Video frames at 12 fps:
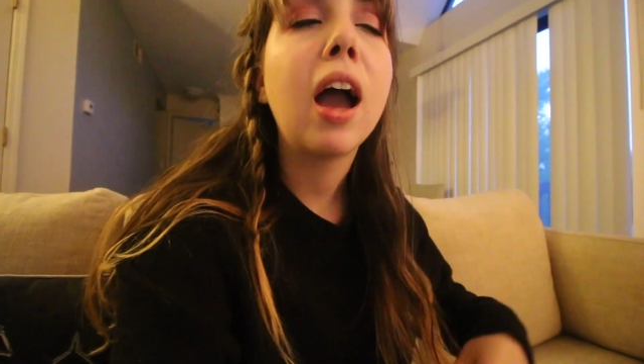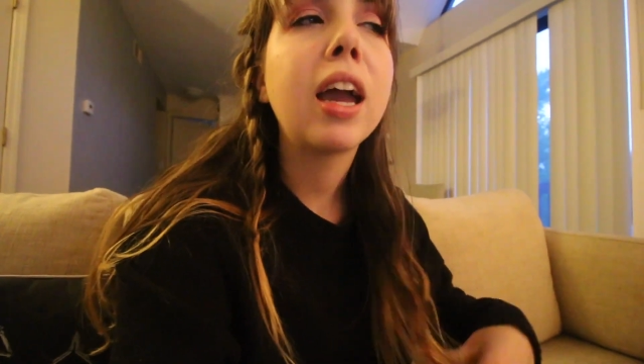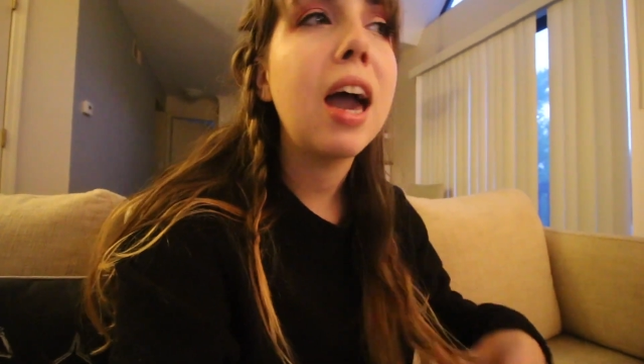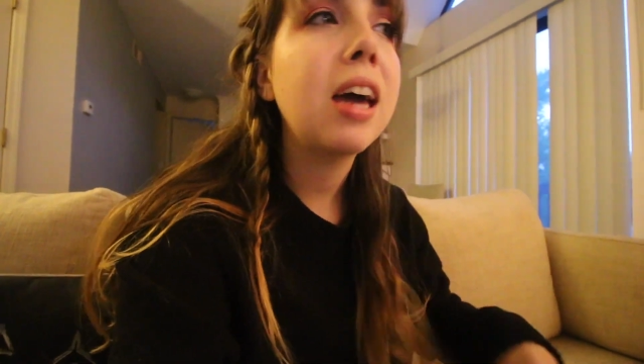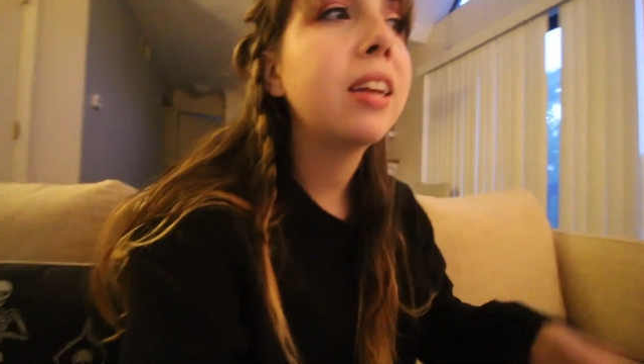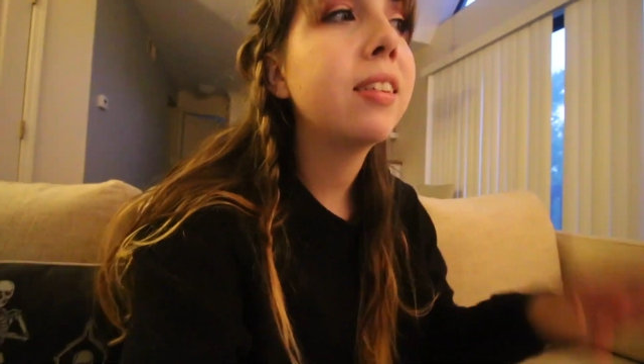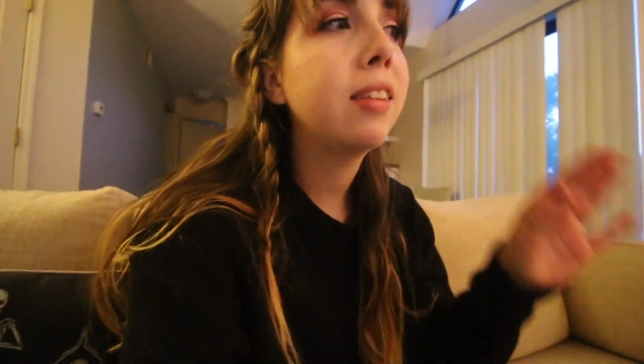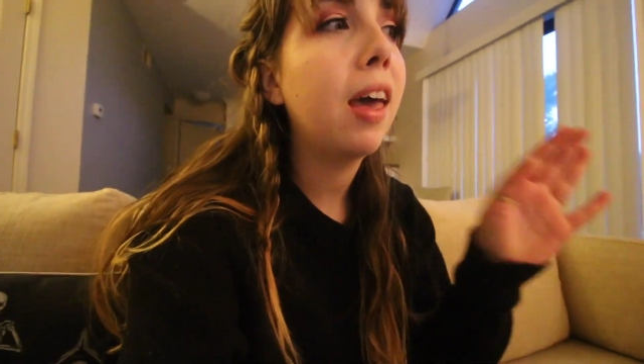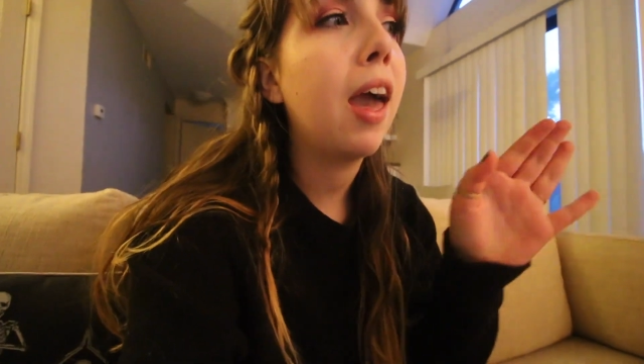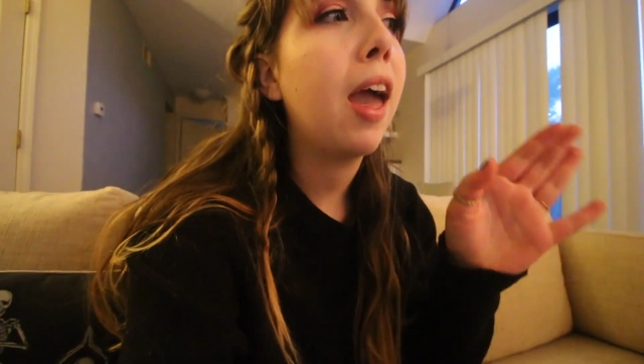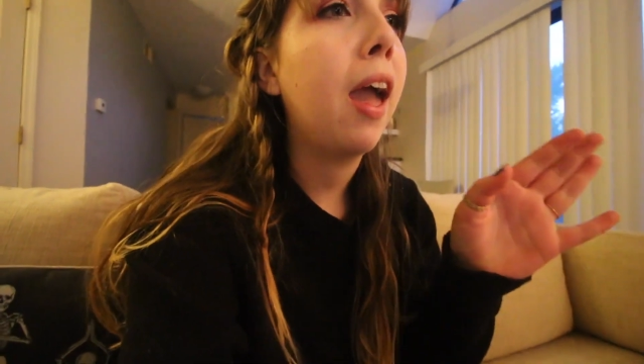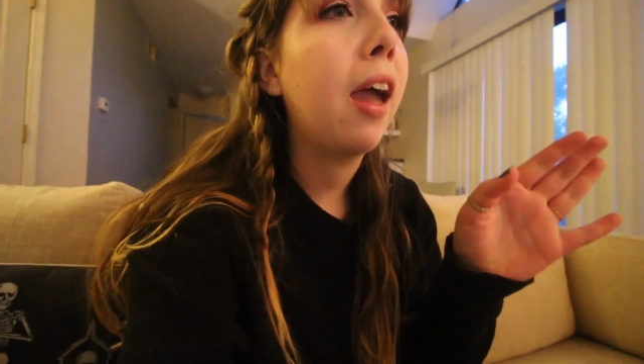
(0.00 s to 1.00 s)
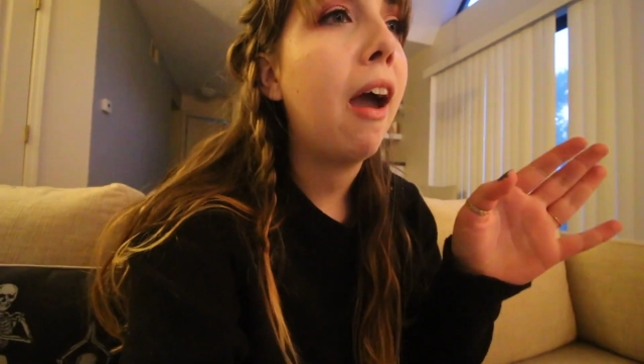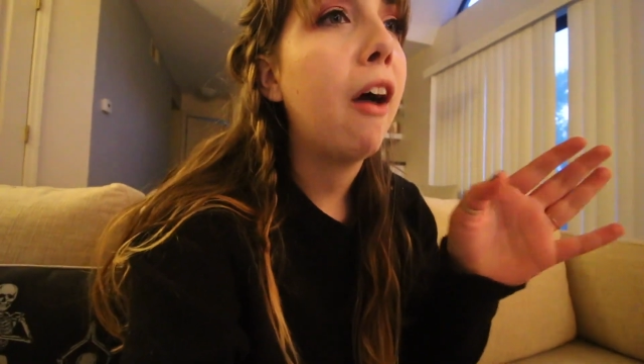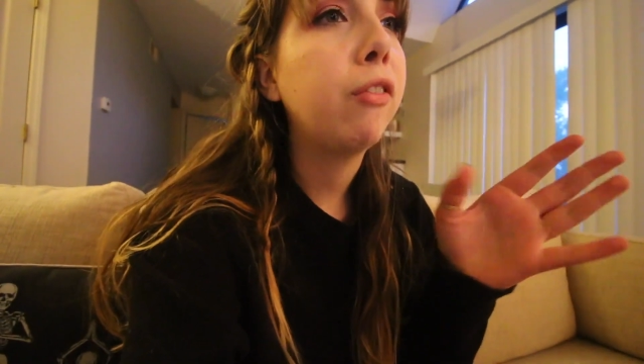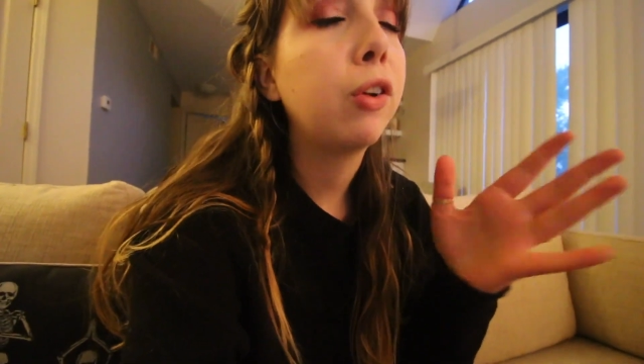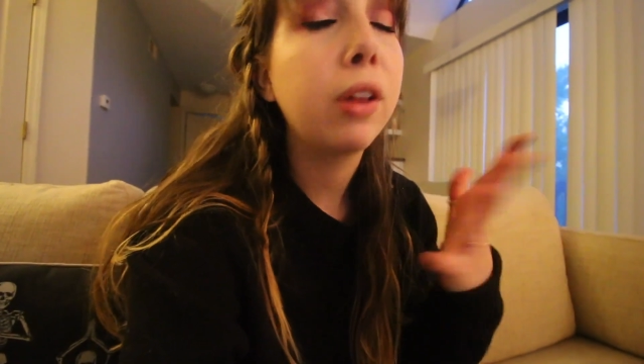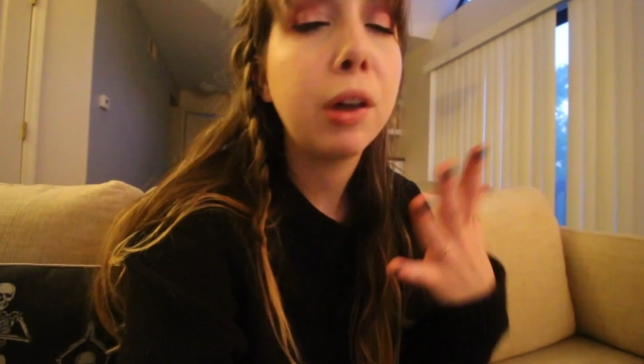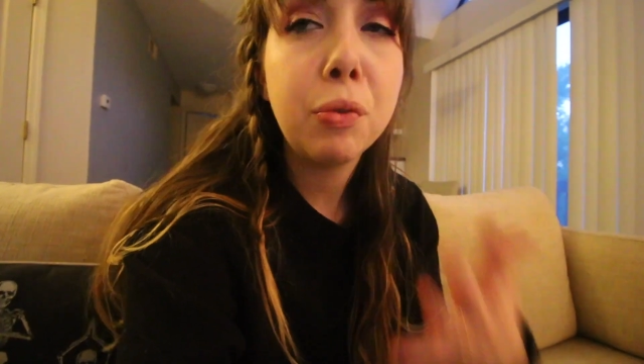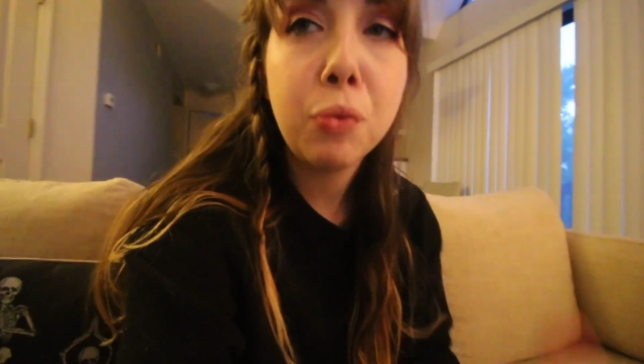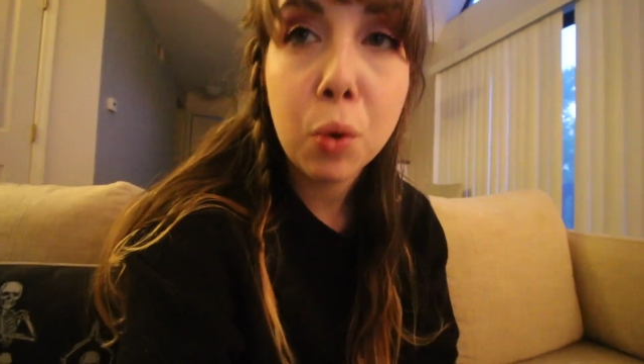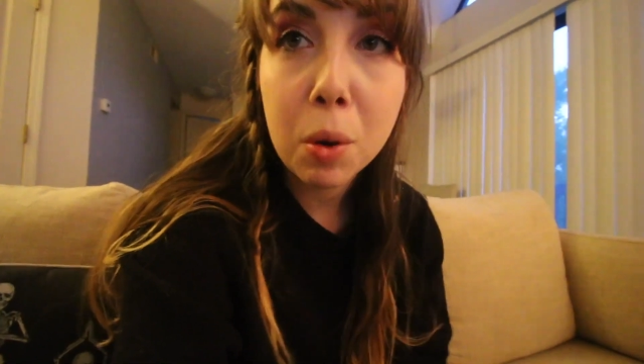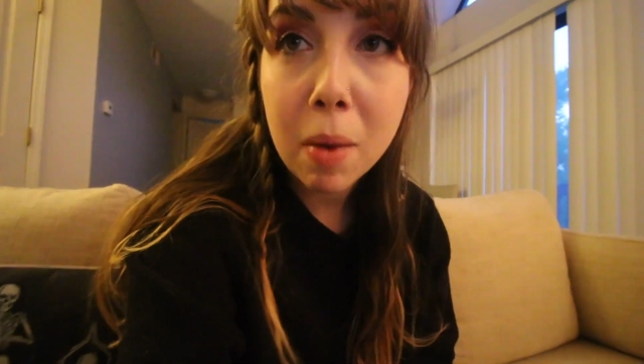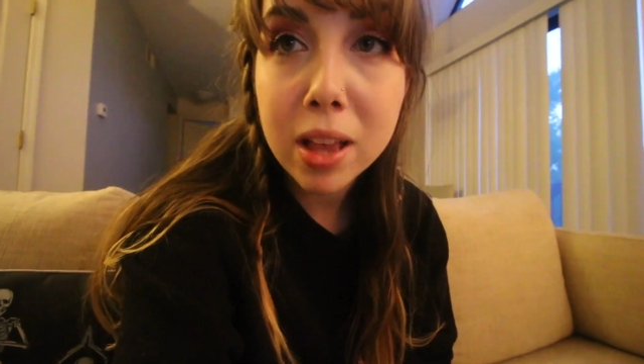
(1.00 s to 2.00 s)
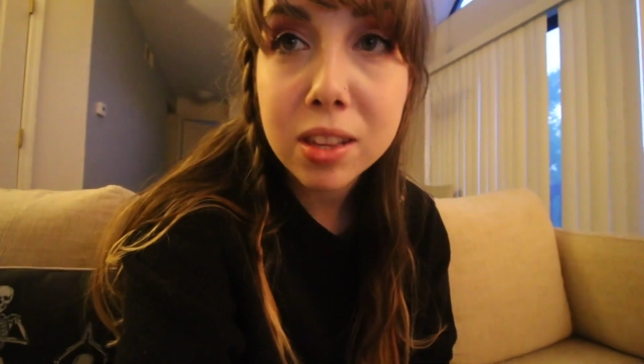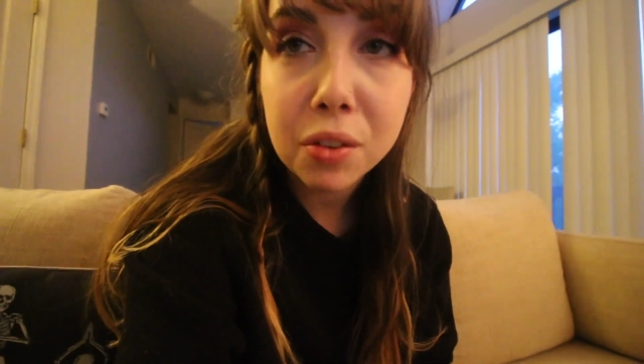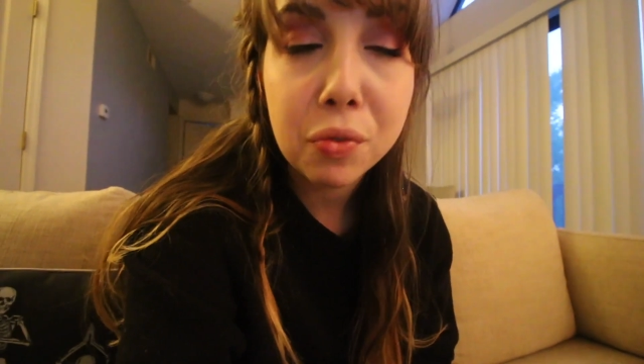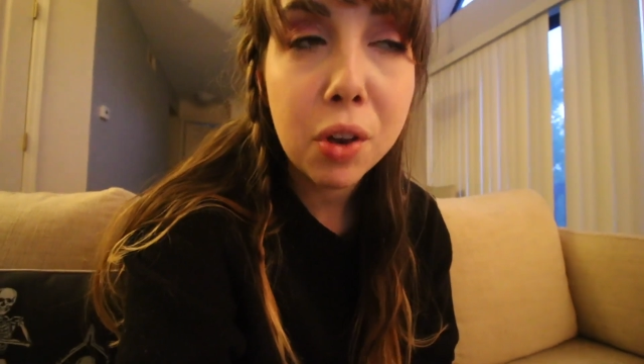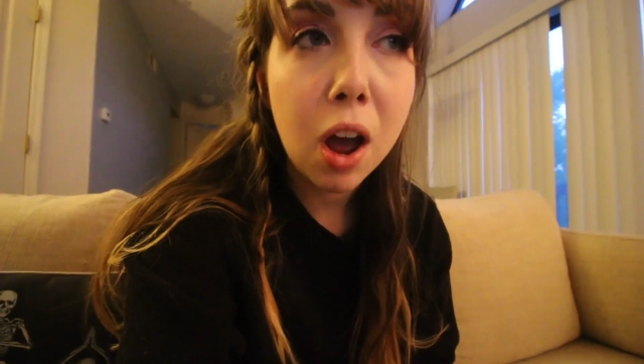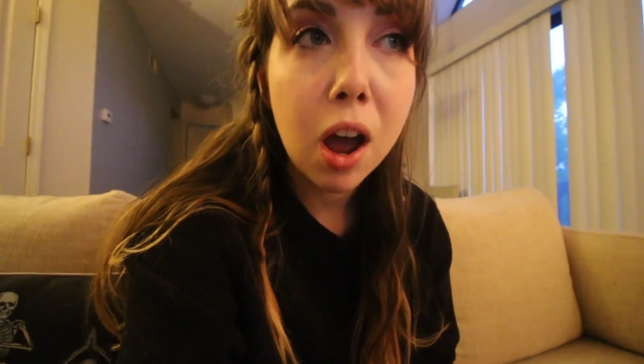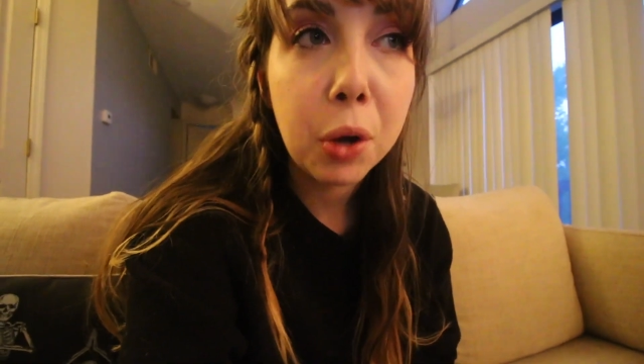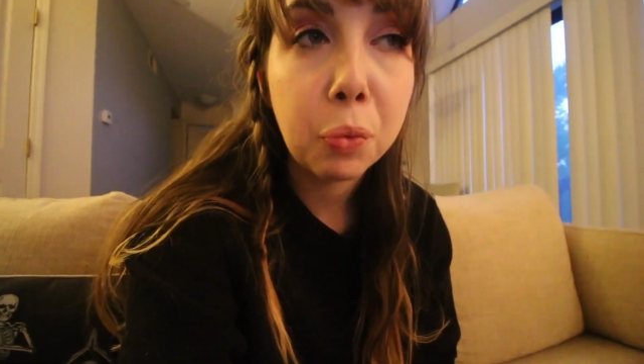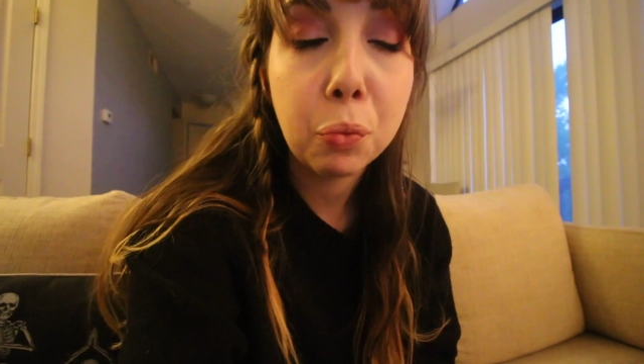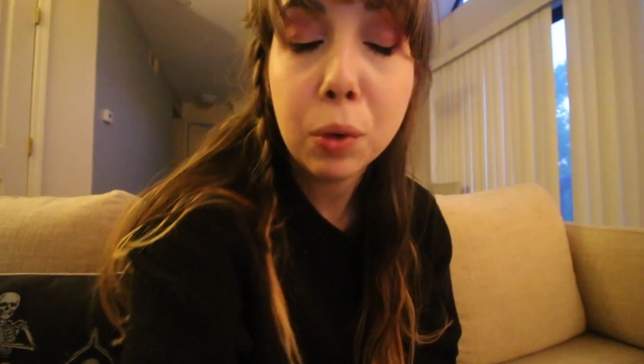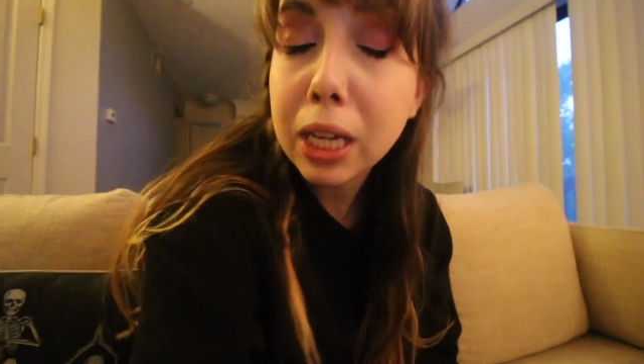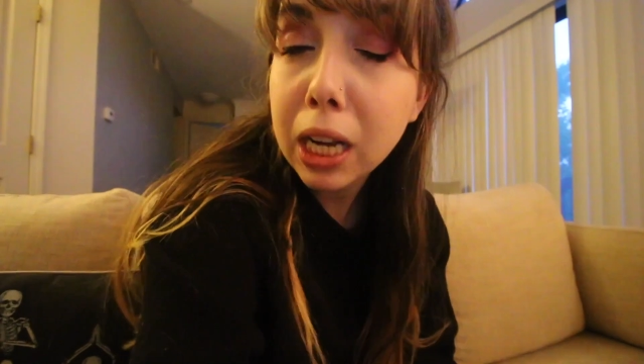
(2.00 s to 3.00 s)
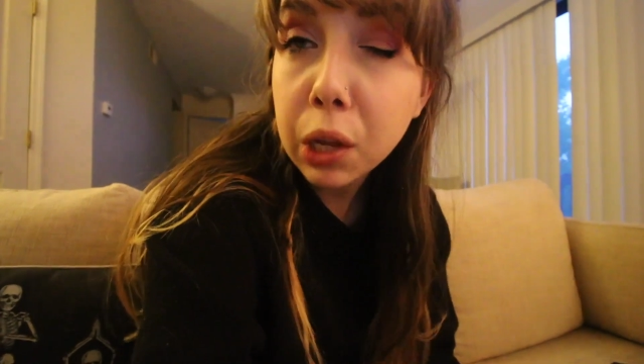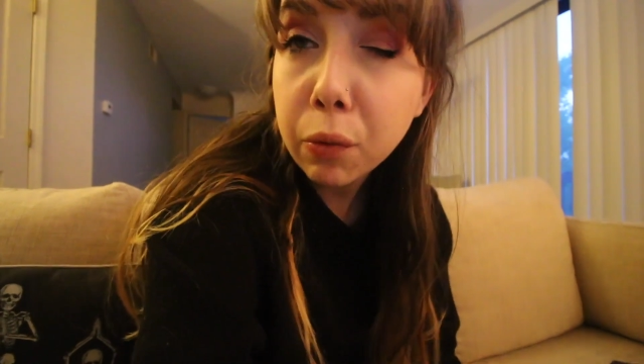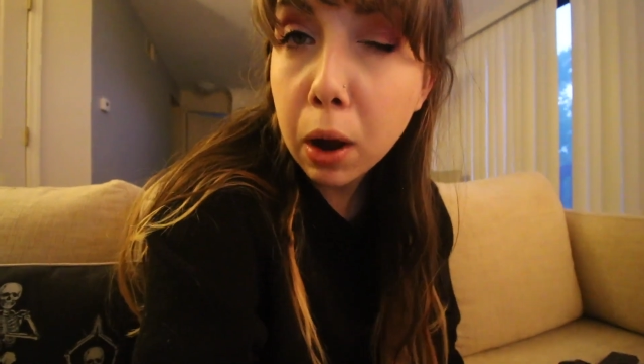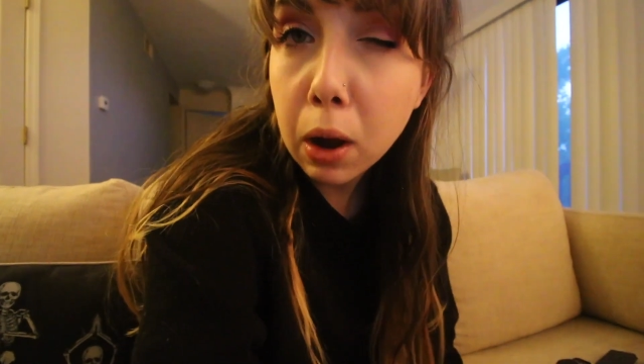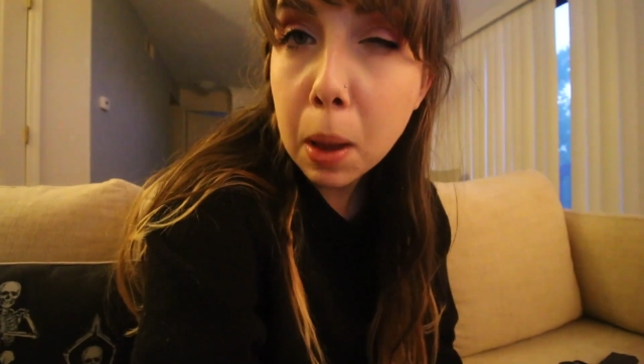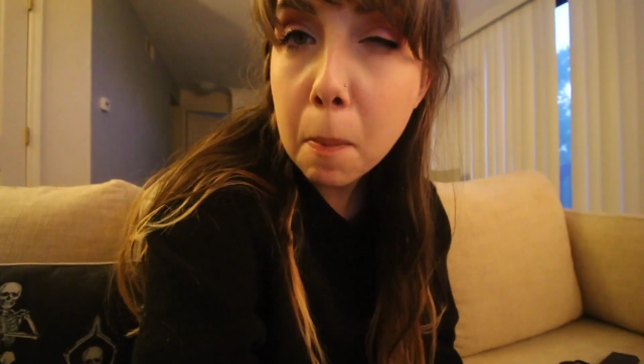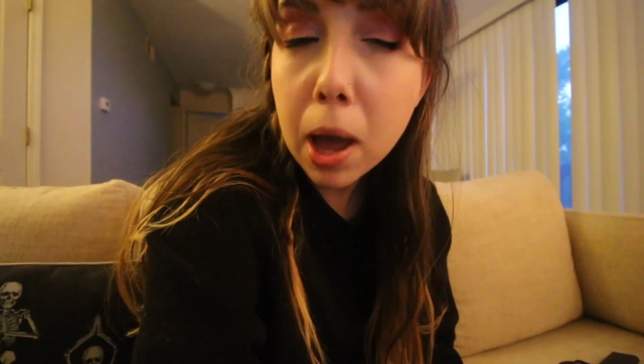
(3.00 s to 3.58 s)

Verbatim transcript: I gotta say after like four months of not reading very